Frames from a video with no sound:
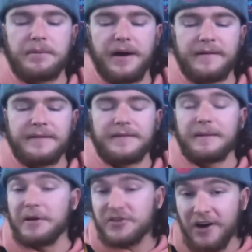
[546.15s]
But
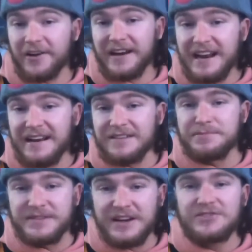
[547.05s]
the Montreal Canadiens,
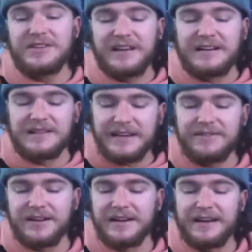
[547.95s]
potentially the
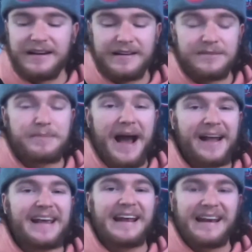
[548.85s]
Cleveland Canadiens,
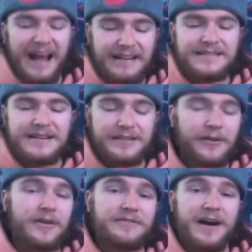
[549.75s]
back in
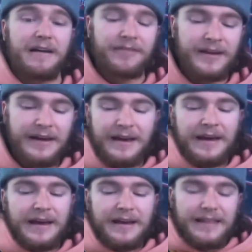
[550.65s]
1935.
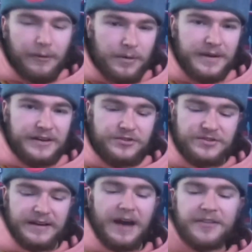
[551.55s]
That would have been
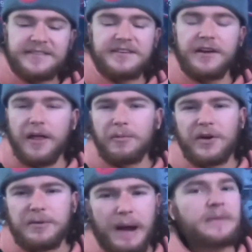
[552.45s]
interesting. Now, this is another
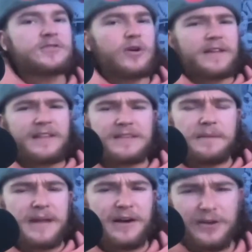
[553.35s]
one. You probably saw it in the
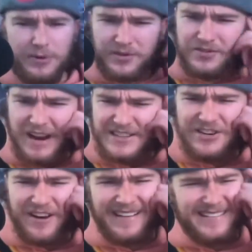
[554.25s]
thumbnail and you were
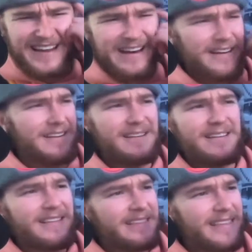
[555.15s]
scratching your head saying,
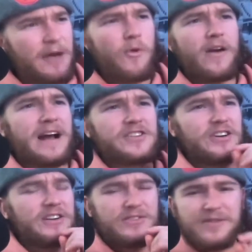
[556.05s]
they weren't actually
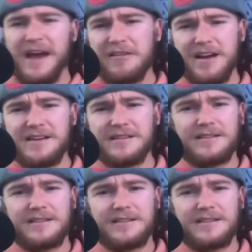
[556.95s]
going to do that, right?